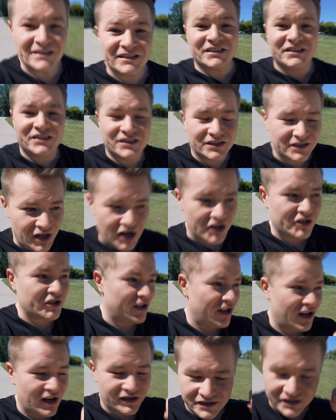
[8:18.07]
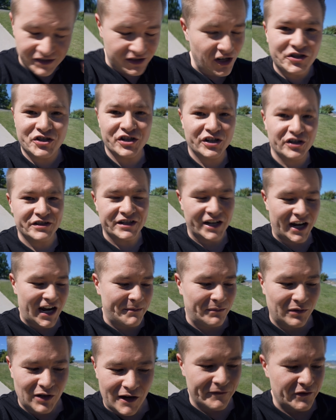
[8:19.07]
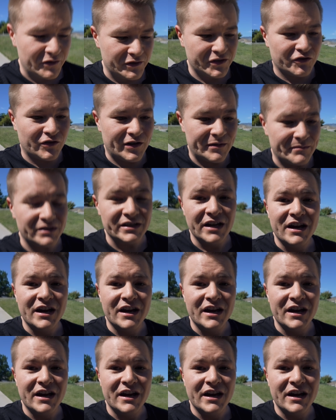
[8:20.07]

such a good time, love those streams.